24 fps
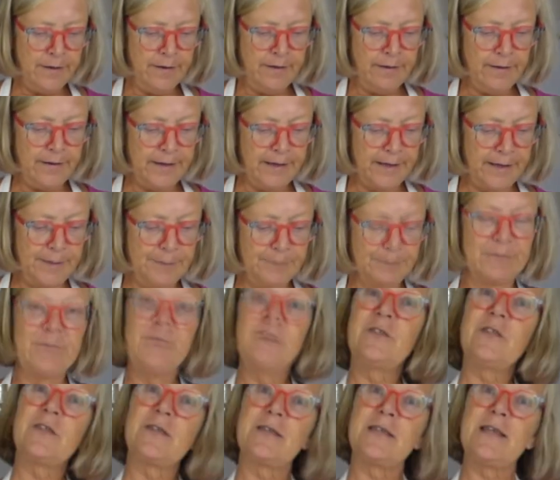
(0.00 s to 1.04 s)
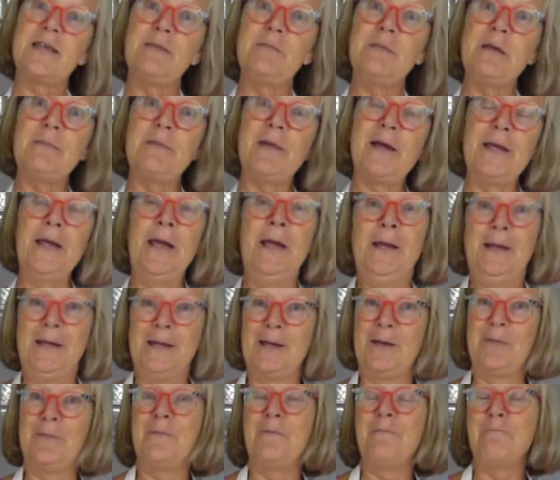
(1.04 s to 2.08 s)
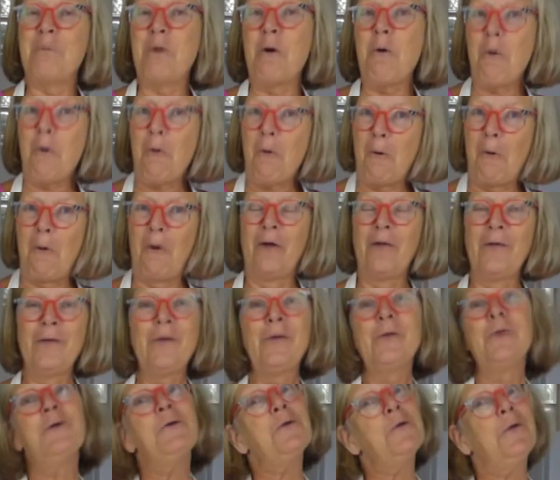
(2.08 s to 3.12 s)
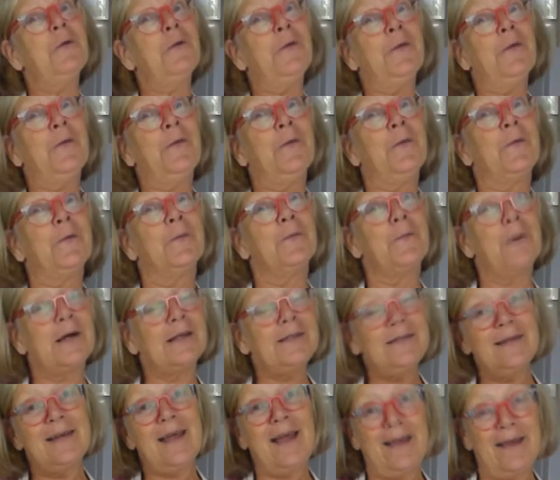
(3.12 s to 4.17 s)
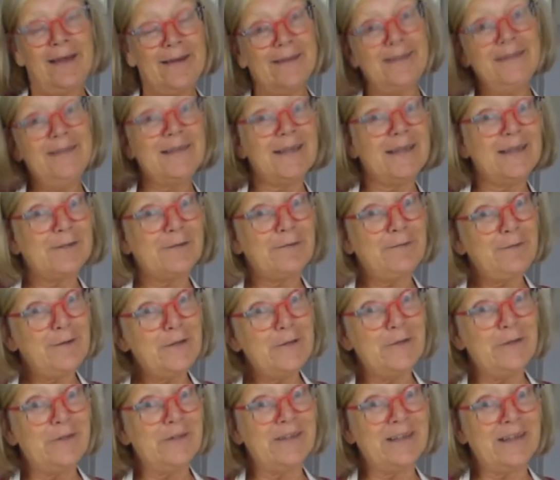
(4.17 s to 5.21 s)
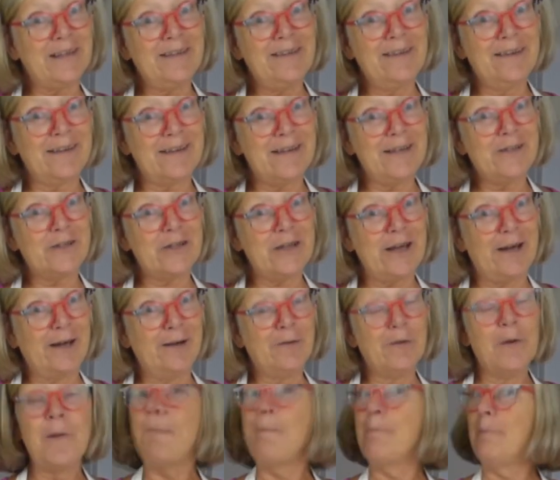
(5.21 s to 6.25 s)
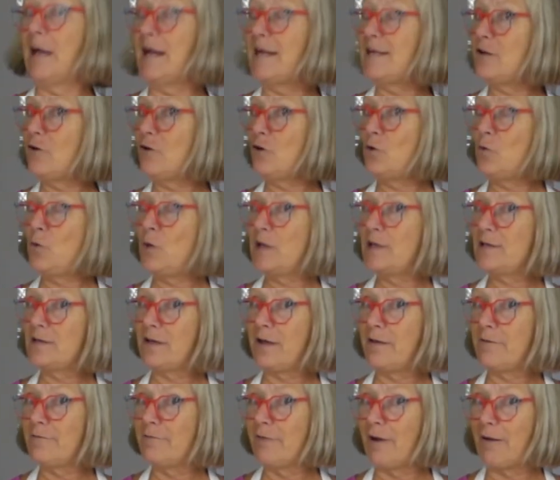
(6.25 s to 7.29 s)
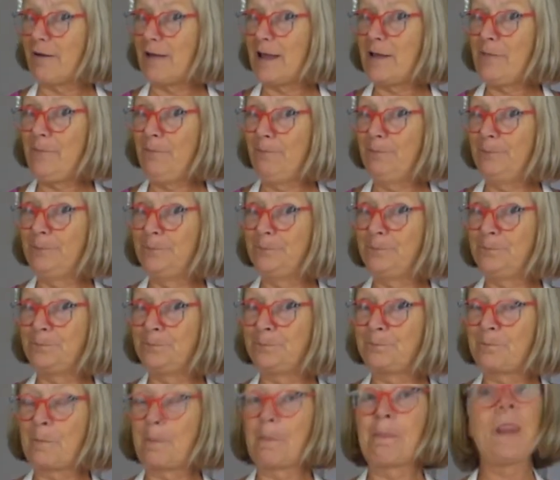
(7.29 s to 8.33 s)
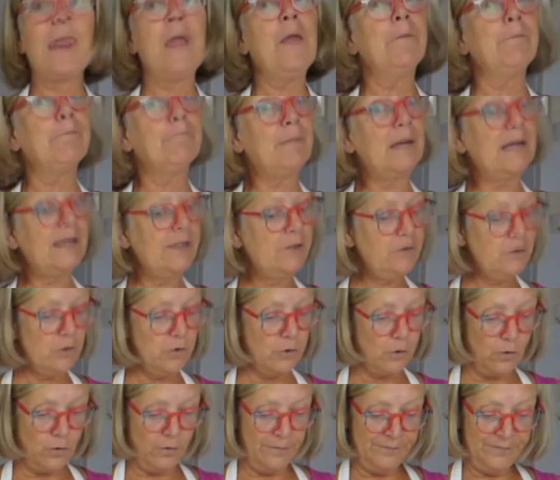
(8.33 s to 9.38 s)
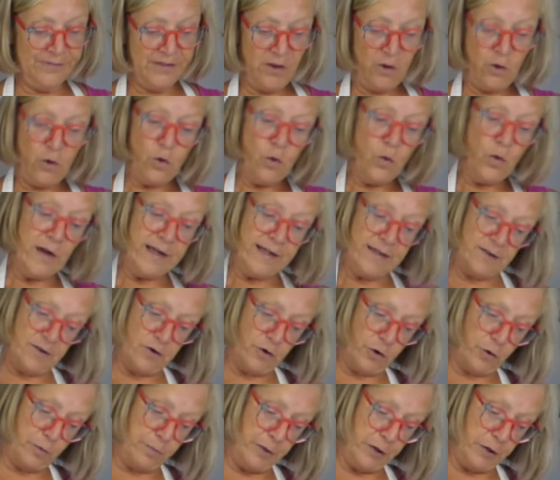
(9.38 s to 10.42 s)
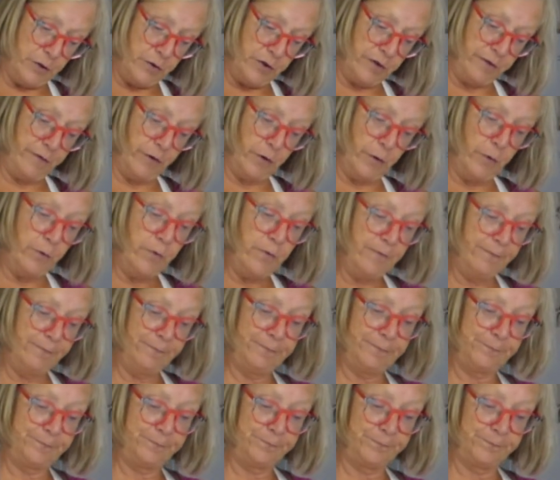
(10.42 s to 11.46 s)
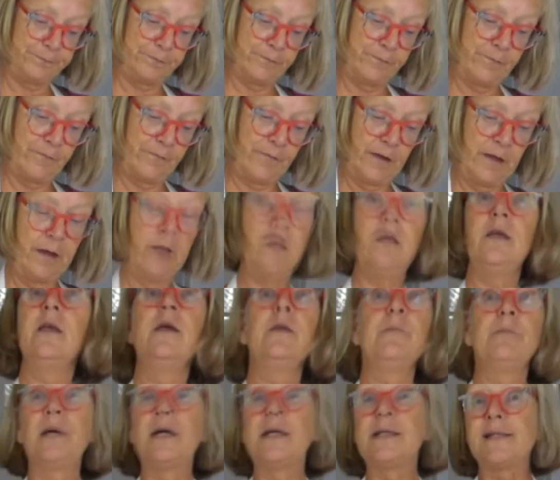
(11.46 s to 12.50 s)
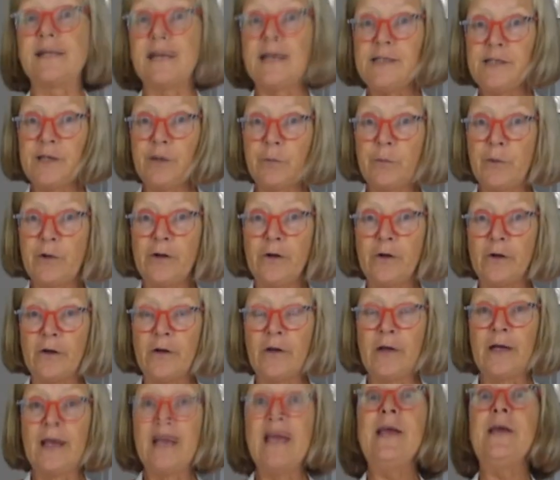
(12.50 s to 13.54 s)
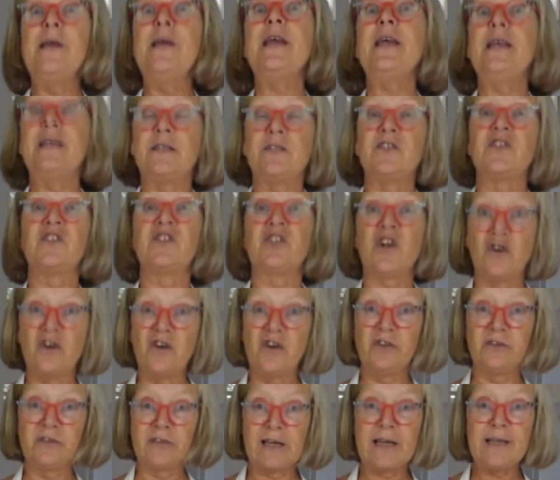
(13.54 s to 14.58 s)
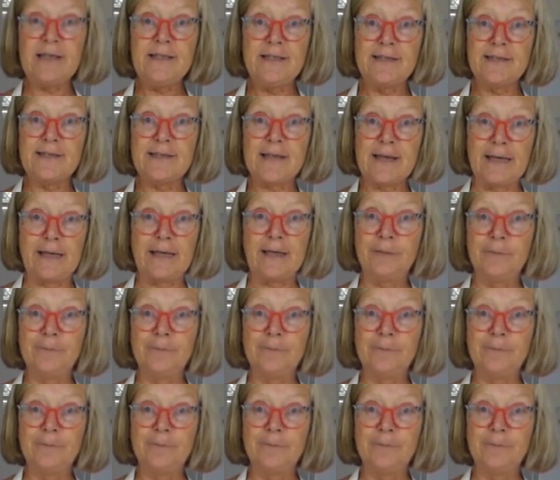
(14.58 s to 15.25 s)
to see me make more one-handed food in the kitchen. May not always go right, may not always look beautiful, but I tell you what, it's darn tasty.